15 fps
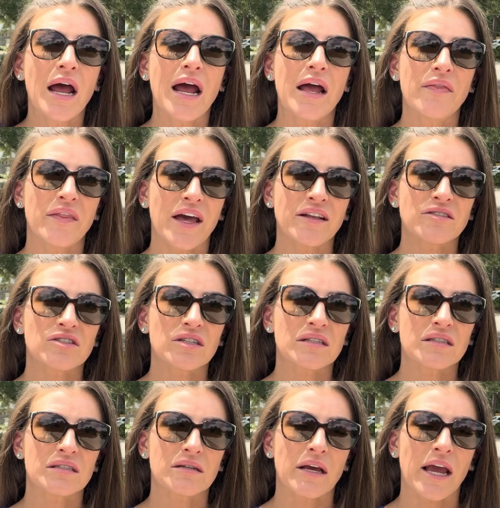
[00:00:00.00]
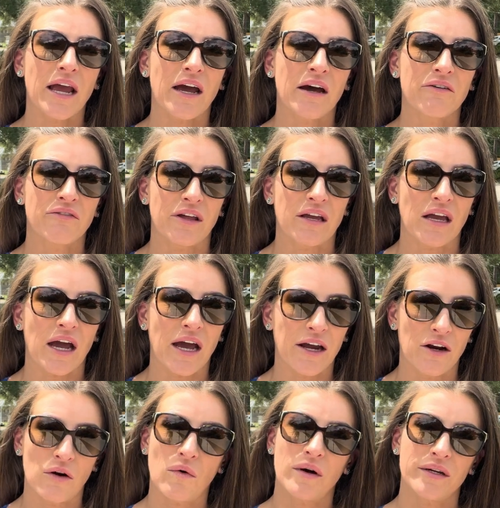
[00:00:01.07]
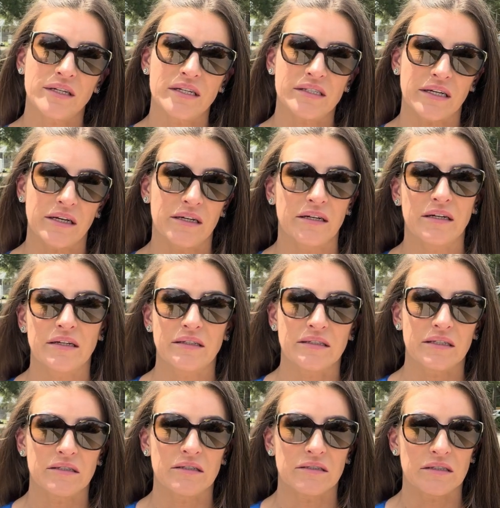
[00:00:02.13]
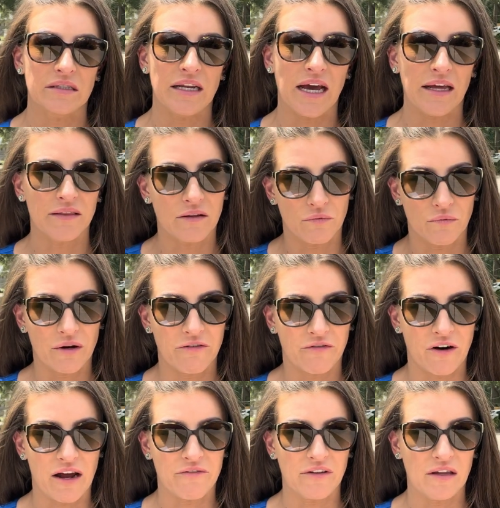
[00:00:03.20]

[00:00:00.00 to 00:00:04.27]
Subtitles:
And that's just to have like higher quality tenants and just not the riffraff